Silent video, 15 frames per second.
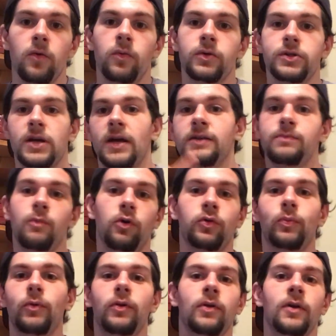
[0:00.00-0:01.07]
which has
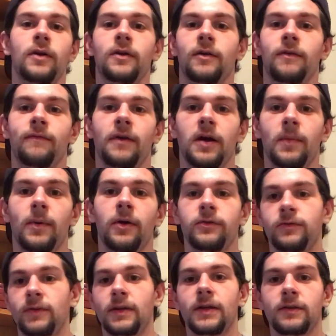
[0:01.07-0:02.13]
multiple conveyor
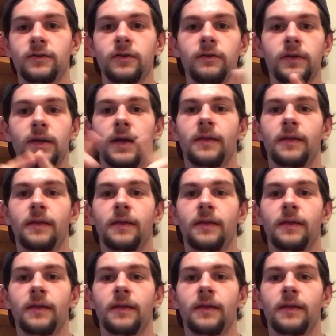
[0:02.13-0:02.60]
belts leading to it,